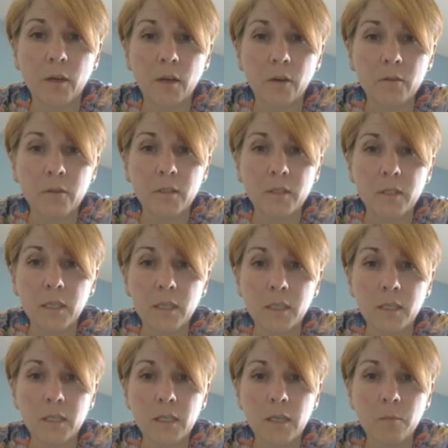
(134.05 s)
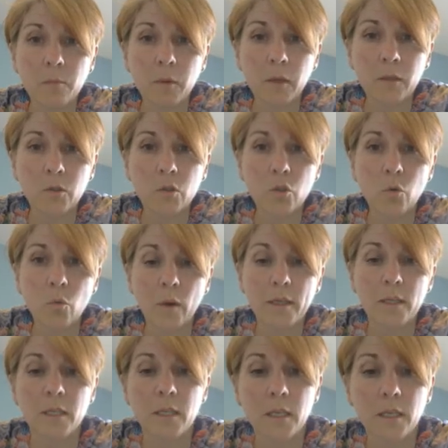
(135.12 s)
Now 60 plus
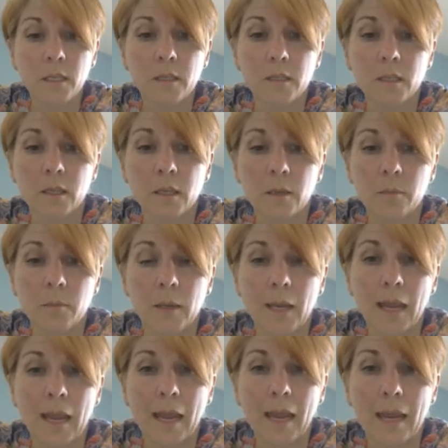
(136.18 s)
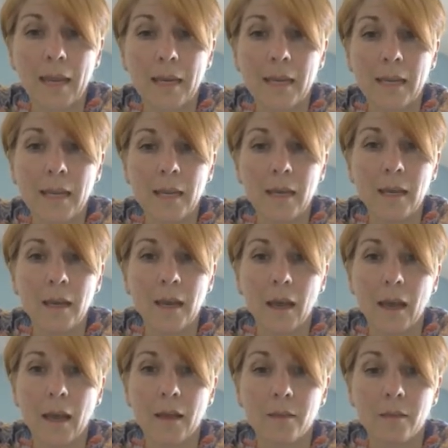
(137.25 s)
20 is going to be 80,
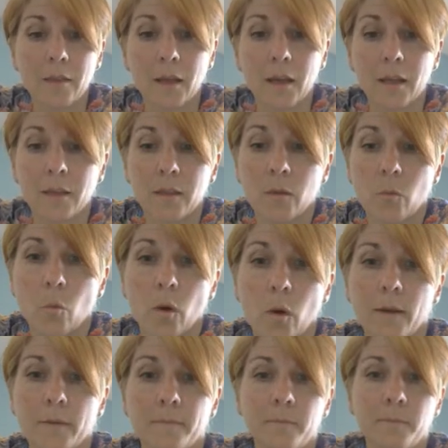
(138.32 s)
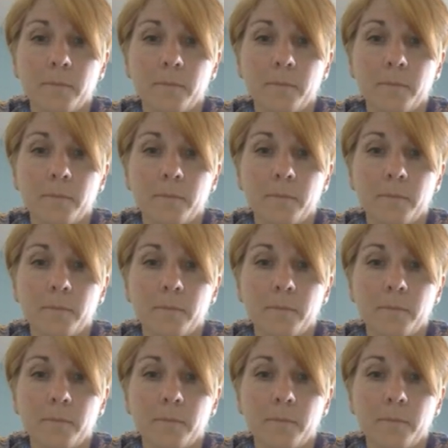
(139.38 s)
and then the 1.